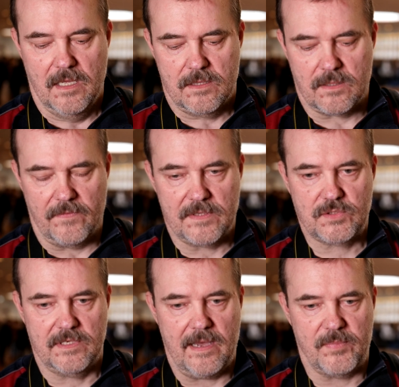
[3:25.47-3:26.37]
So this
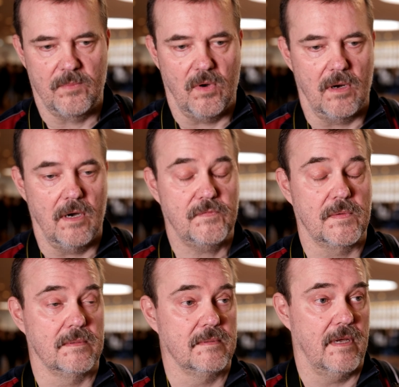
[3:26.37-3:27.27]
should happen more
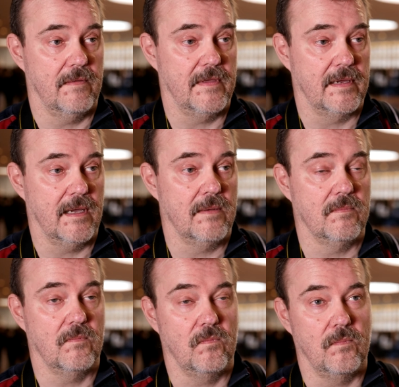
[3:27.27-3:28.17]
often, I think,
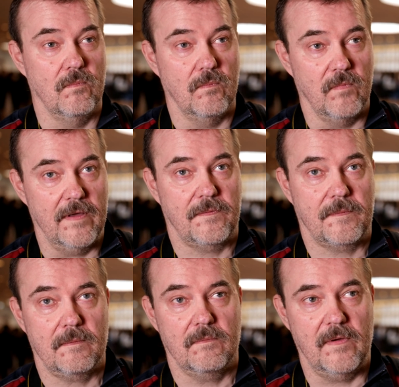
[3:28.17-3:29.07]
and
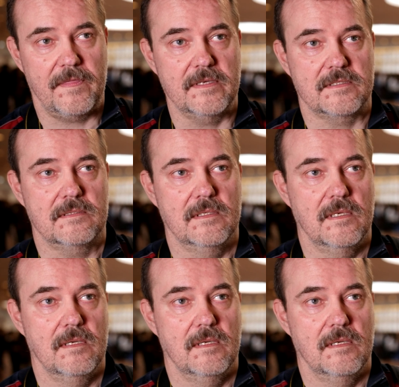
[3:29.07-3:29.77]
with it